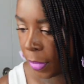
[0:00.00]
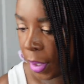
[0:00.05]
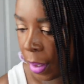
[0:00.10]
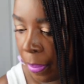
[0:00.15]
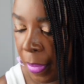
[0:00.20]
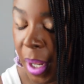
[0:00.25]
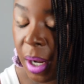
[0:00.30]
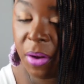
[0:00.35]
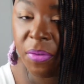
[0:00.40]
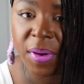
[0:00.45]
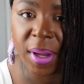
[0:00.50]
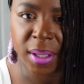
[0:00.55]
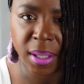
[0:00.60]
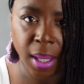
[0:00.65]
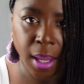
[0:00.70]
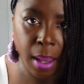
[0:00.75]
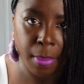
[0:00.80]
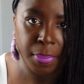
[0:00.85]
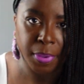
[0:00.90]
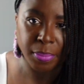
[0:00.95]
Matter of fact,
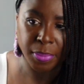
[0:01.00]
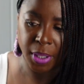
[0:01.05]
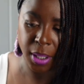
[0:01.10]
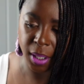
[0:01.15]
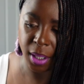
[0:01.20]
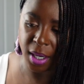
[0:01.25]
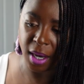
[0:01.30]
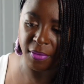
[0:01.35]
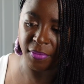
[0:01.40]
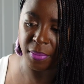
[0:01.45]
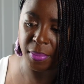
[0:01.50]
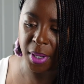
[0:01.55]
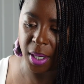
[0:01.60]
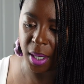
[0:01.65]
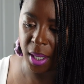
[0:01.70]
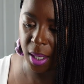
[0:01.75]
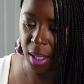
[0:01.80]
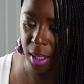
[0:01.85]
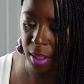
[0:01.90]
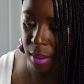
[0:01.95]
that happened to me in government
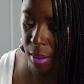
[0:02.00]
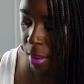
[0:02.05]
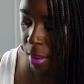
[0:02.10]
and